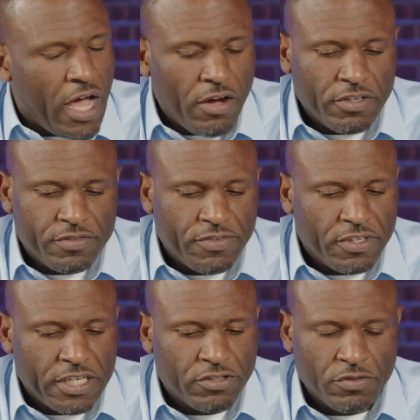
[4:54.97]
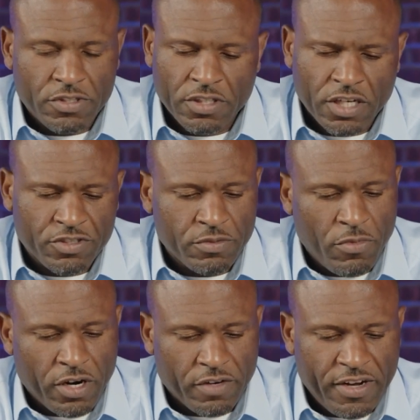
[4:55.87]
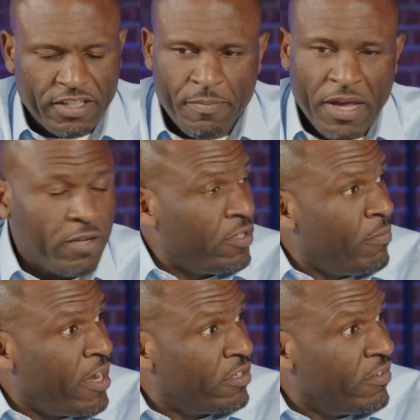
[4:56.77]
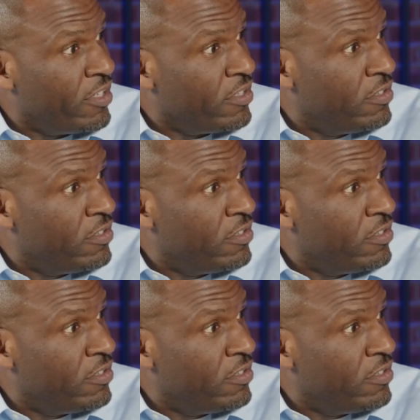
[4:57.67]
always feel like, too, in the luxury market, right, they made up their mind already.